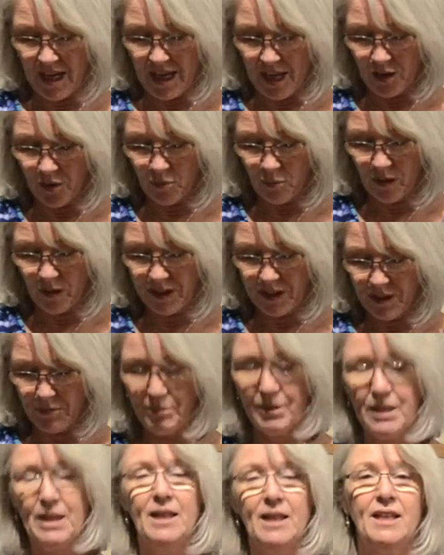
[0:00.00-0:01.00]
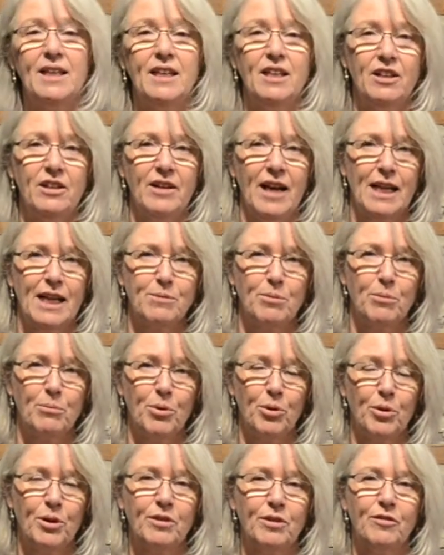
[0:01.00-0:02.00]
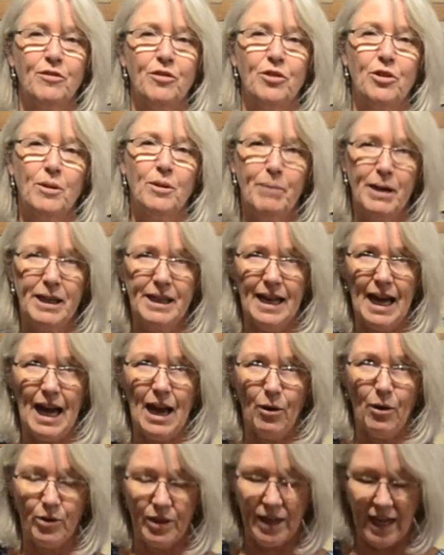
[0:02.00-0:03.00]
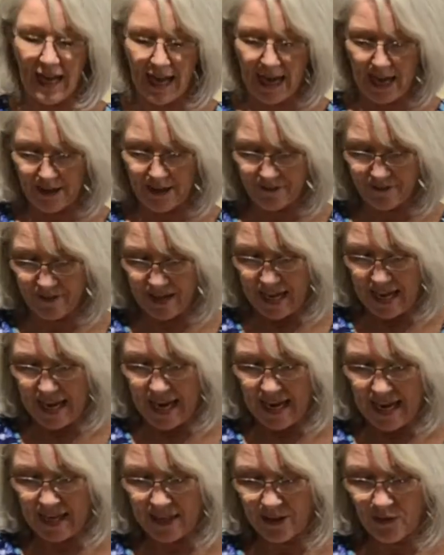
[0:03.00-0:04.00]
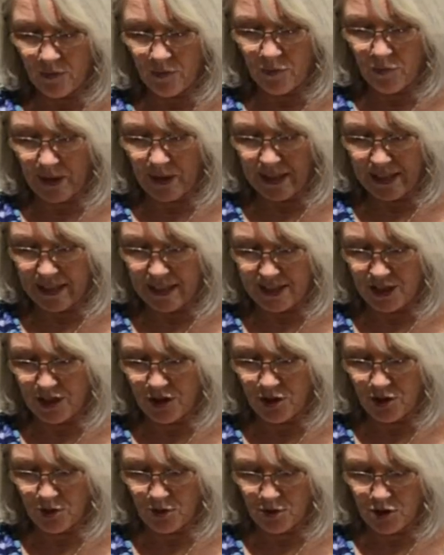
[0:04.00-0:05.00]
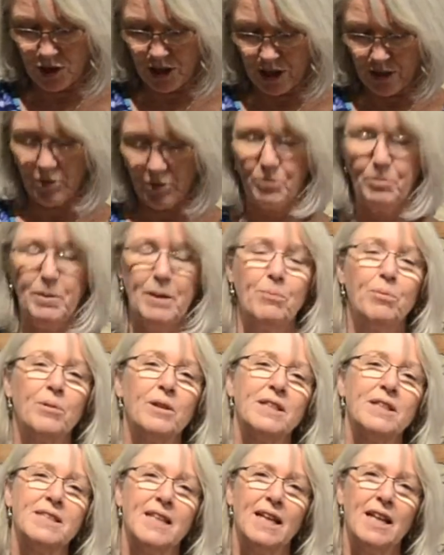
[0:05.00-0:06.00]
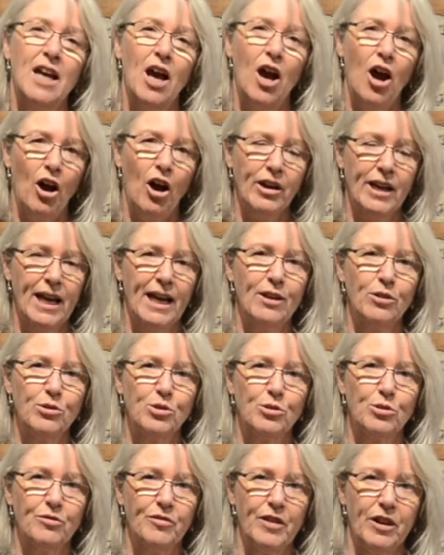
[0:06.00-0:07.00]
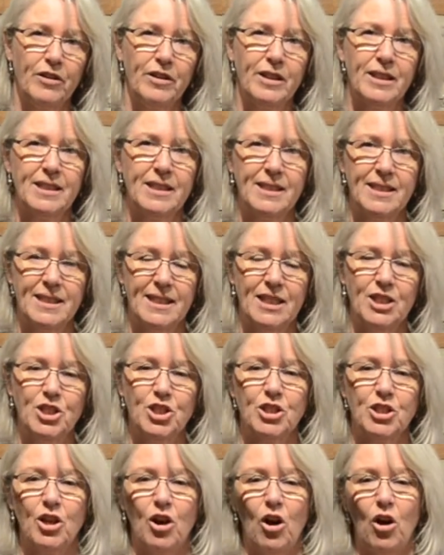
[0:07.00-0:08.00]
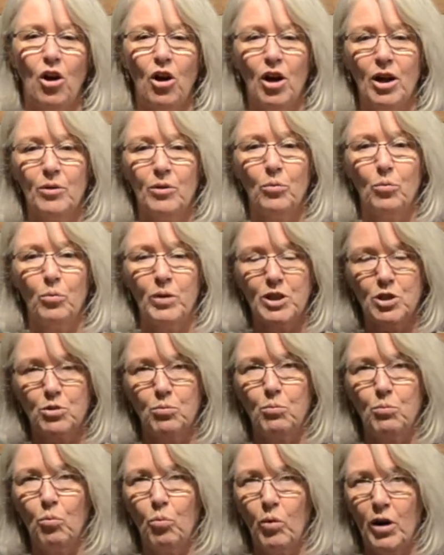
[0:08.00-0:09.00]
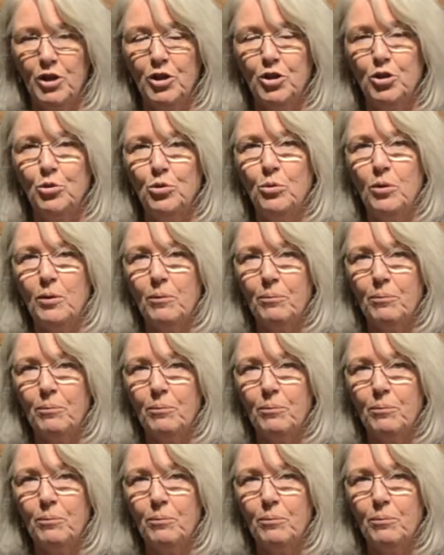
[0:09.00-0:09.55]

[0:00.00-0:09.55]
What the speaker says: The one in the middle here has been burning for about an hour and a half. And what I like to share with people is that our candles are very contingent on which one you